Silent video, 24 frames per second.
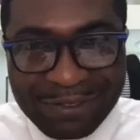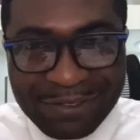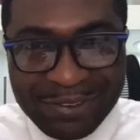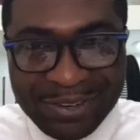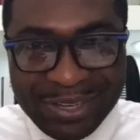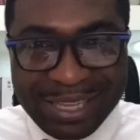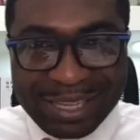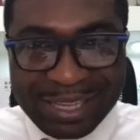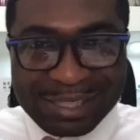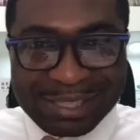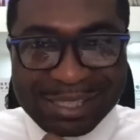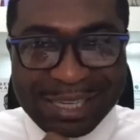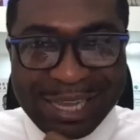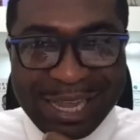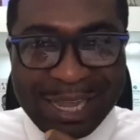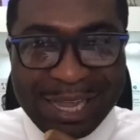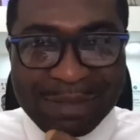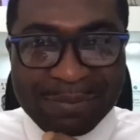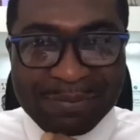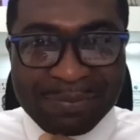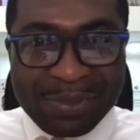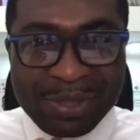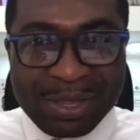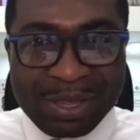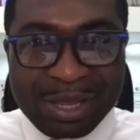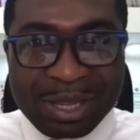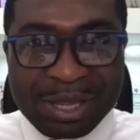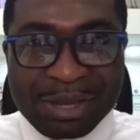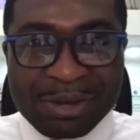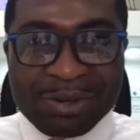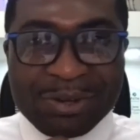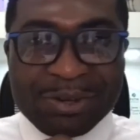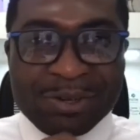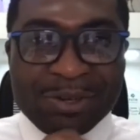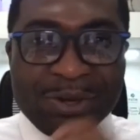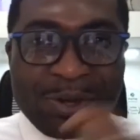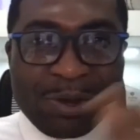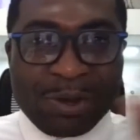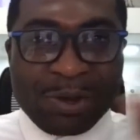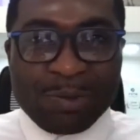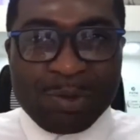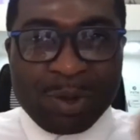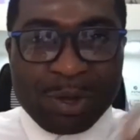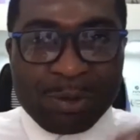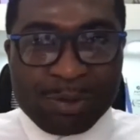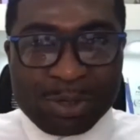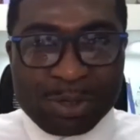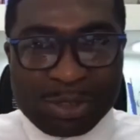African time. Do you know
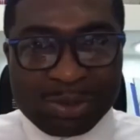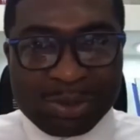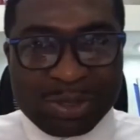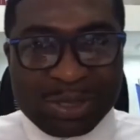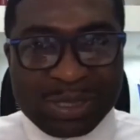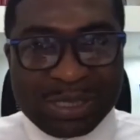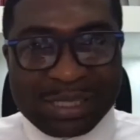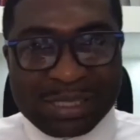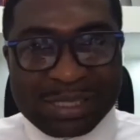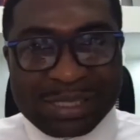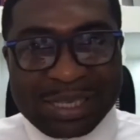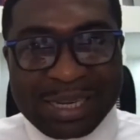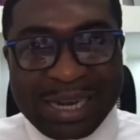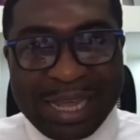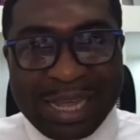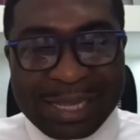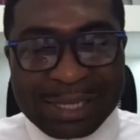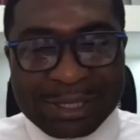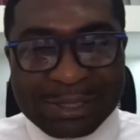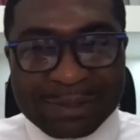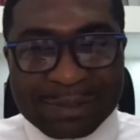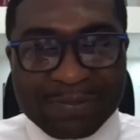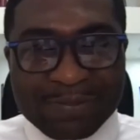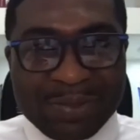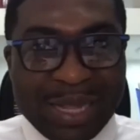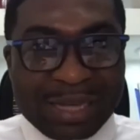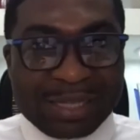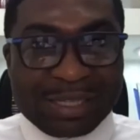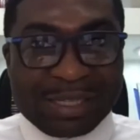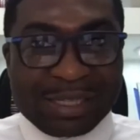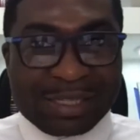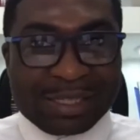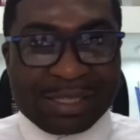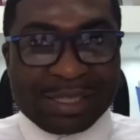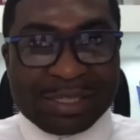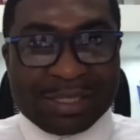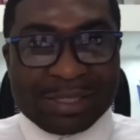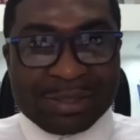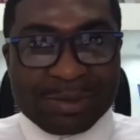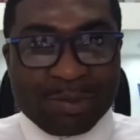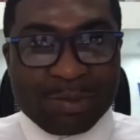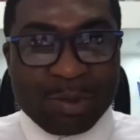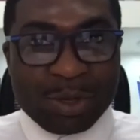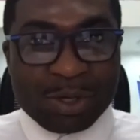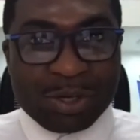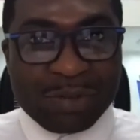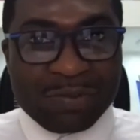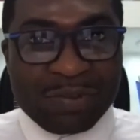what we do on this class? That this is
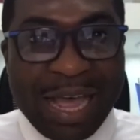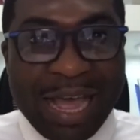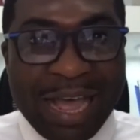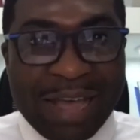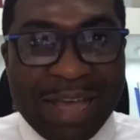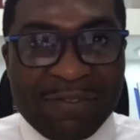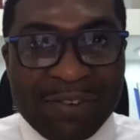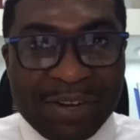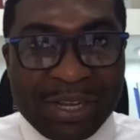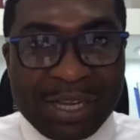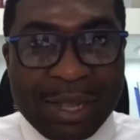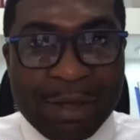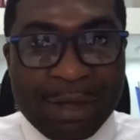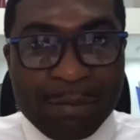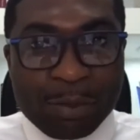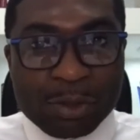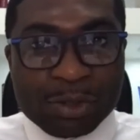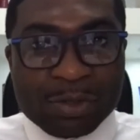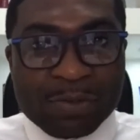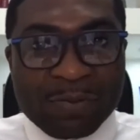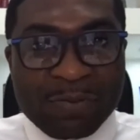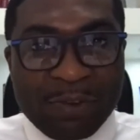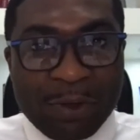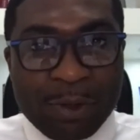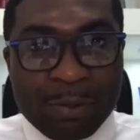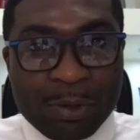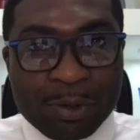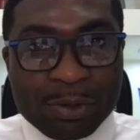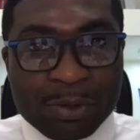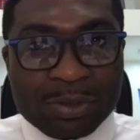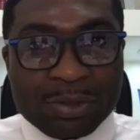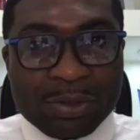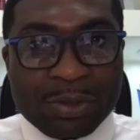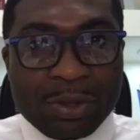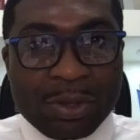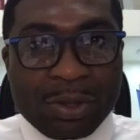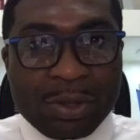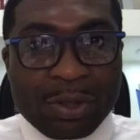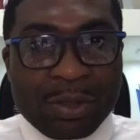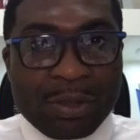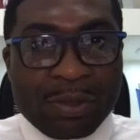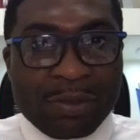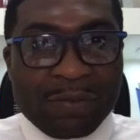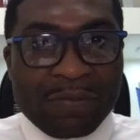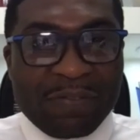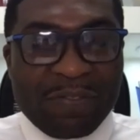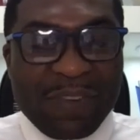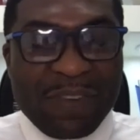one of the Africa's most foremost,
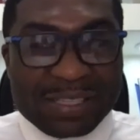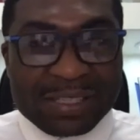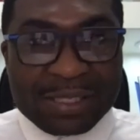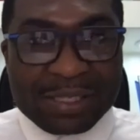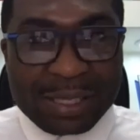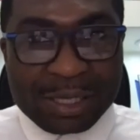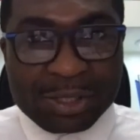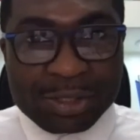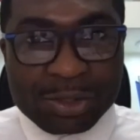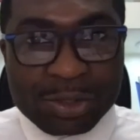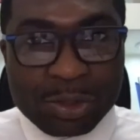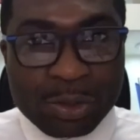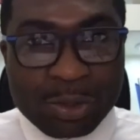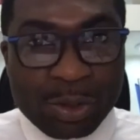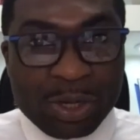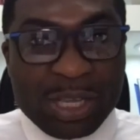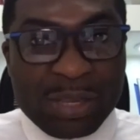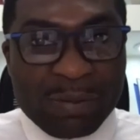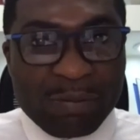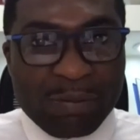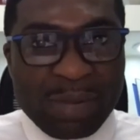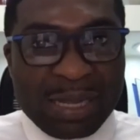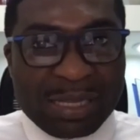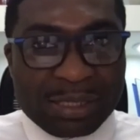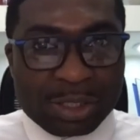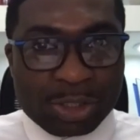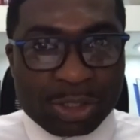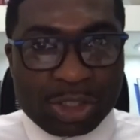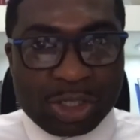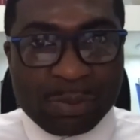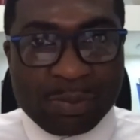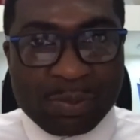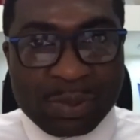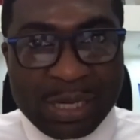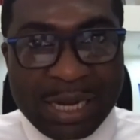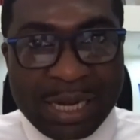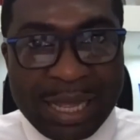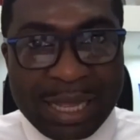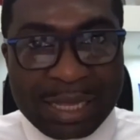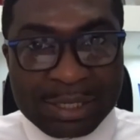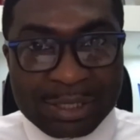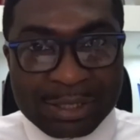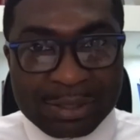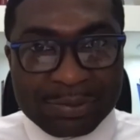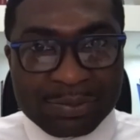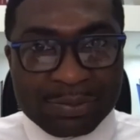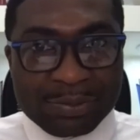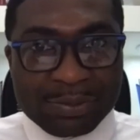fastest growing mentorship
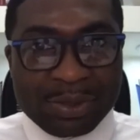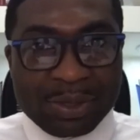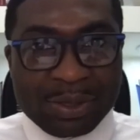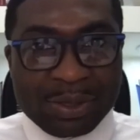class.